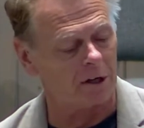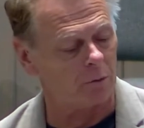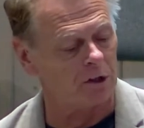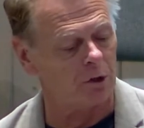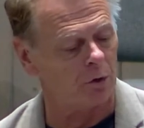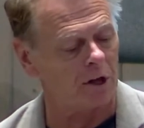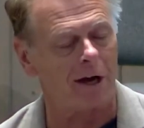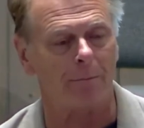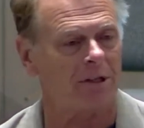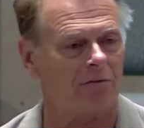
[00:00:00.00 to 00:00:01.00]
we know
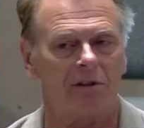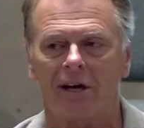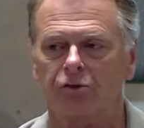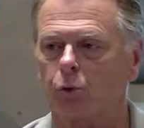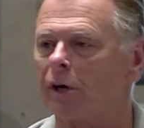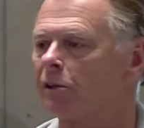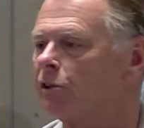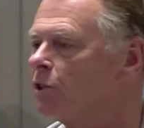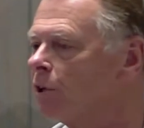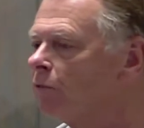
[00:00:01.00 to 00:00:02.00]
that, but even that's
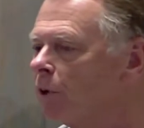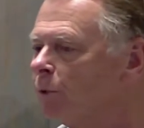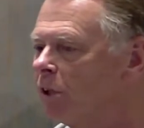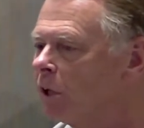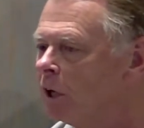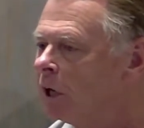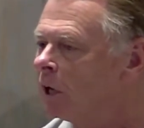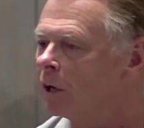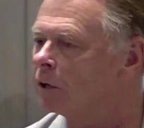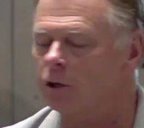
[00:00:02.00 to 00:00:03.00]
relative. I mean,
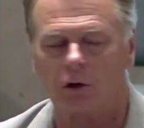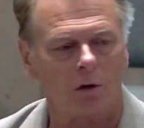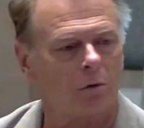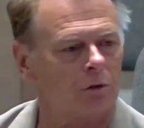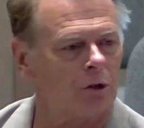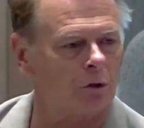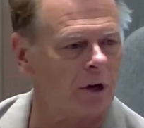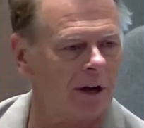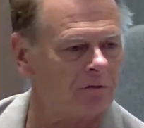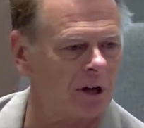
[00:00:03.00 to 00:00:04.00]
you know, you don't
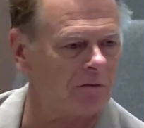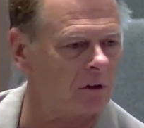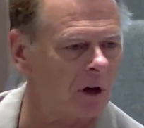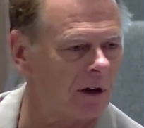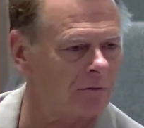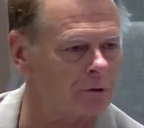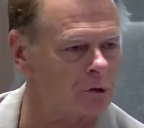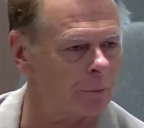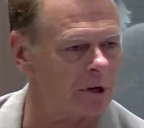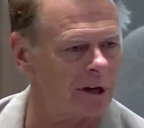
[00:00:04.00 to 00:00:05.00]
have to have a lot for
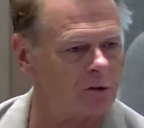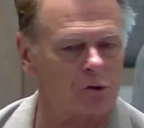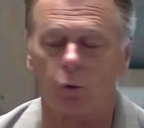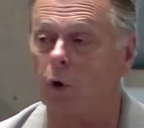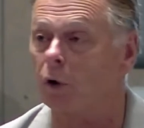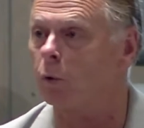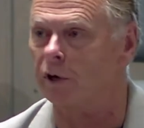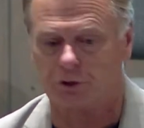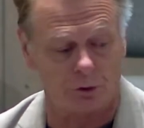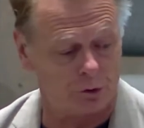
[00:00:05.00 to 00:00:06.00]
somebody else to want
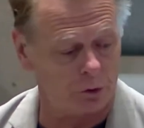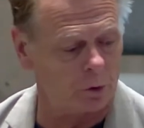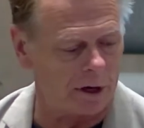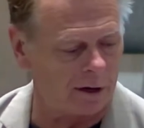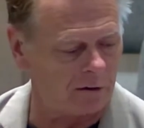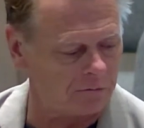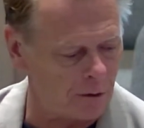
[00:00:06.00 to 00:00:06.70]
what you do have.